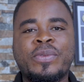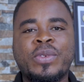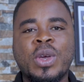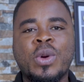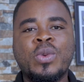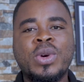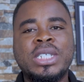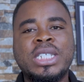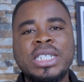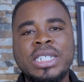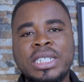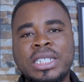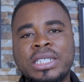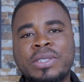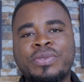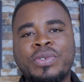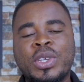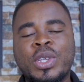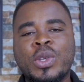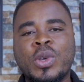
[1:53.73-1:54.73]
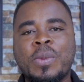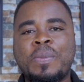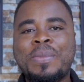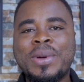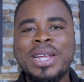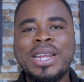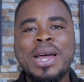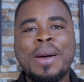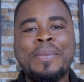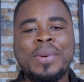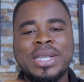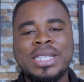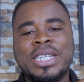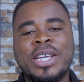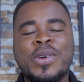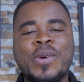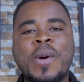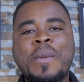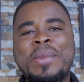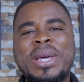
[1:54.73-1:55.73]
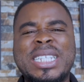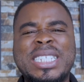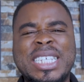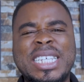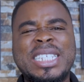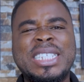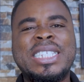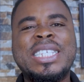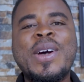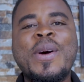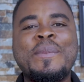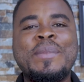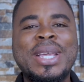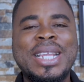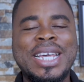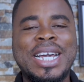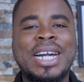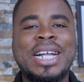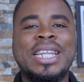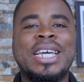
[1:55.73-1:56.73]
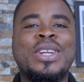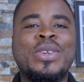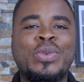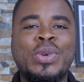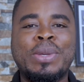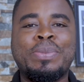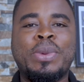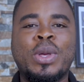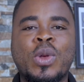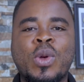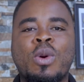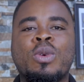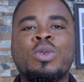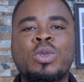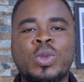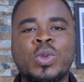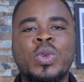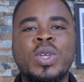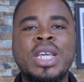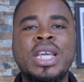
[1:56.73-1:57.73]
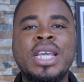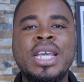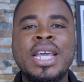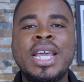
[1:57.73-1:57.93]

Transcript: if you're watching this video, put it up as a comment and tell me the clan we belong to.